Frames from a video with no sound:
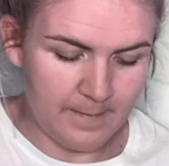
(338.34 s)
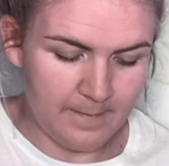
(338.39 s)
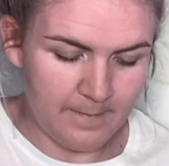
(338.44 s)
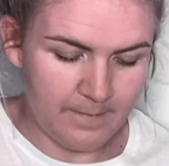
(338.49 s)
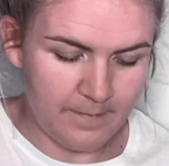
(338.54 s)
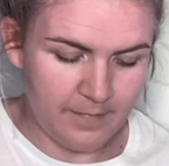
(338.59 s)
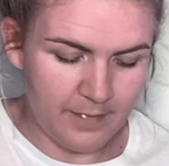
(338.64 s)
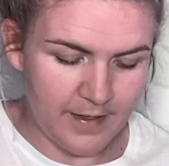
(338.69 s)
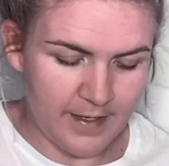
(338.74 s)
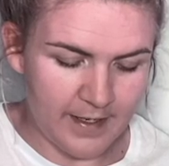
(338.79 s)

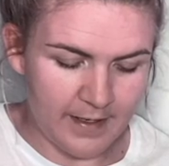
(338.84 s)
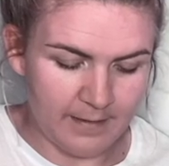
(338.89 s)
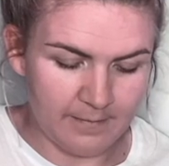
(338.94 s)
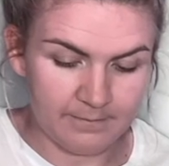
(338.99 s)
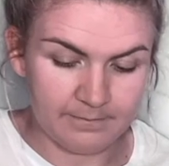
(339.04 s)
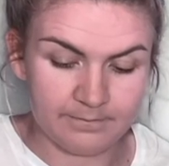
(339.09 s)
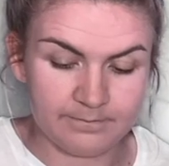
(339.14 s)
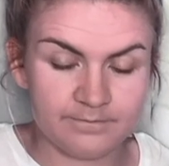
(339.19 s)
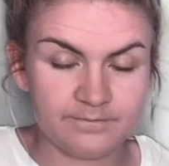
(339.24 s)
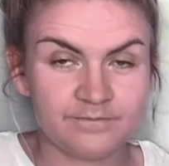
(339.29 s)
B.
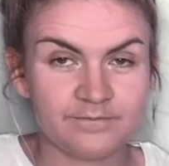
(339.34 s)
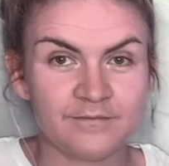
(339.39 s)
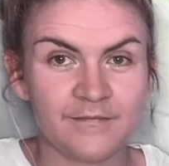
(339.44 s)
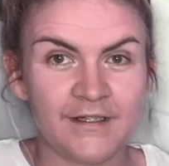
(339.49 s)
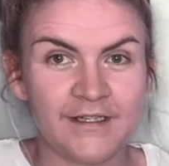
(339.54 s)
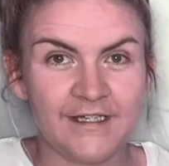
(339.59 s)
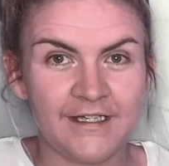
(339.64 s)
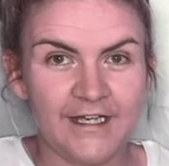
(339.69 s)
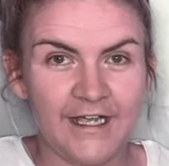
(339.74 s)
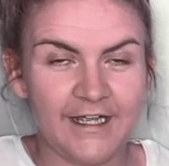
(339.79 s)

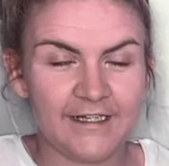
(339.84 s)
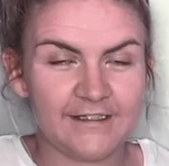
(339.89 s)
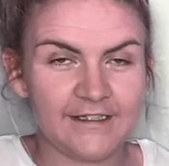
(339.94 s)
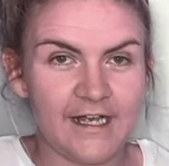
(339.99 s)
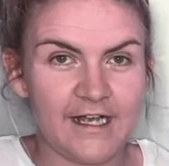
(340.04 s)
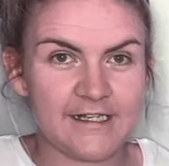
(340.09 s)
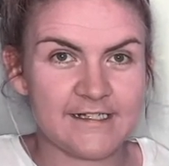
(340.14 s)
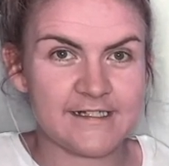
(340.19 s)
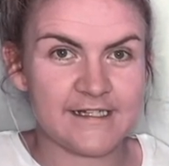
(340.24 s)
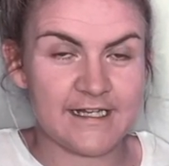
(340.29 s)
And
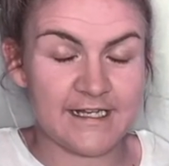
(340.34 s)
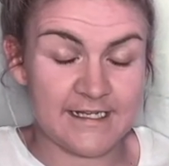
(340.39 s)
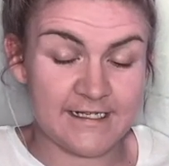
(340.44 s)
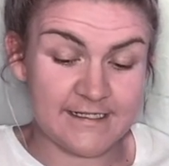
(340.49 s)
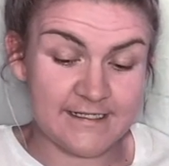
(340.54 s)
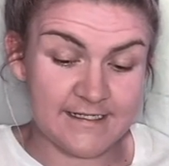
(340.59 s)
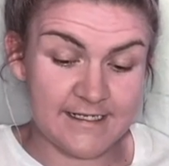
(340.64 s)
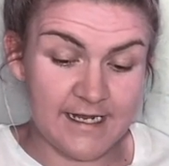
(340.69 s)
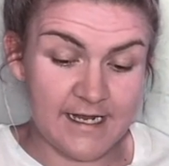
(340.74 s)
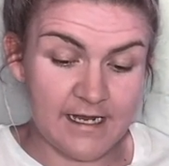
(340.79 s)
lastly,
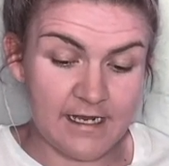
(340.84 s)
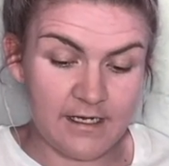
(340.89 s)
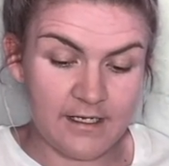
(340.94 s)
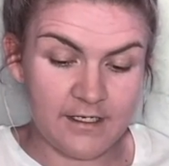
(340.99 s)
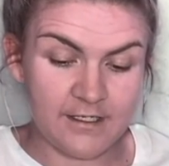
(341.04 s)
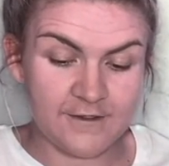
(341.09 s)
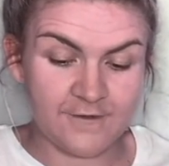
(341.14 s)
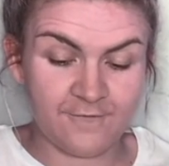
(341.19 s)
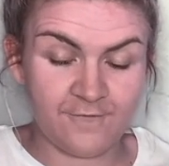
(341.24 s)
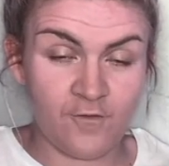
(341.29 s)
C is
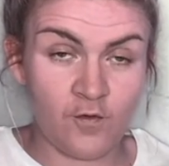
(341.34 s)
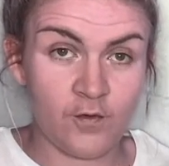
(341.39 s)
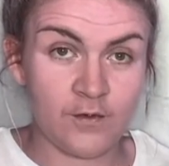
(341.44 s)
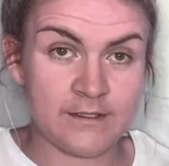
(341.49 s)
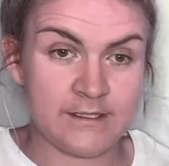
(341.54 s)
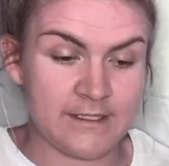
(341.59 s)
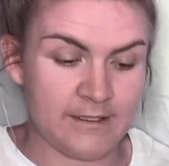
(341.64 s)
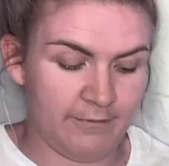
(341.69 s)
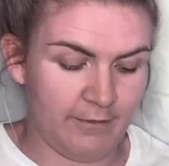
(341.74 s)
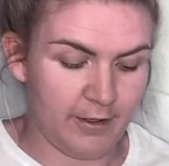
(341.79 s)
4,
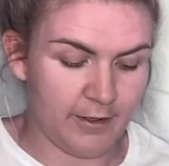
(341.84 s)
0.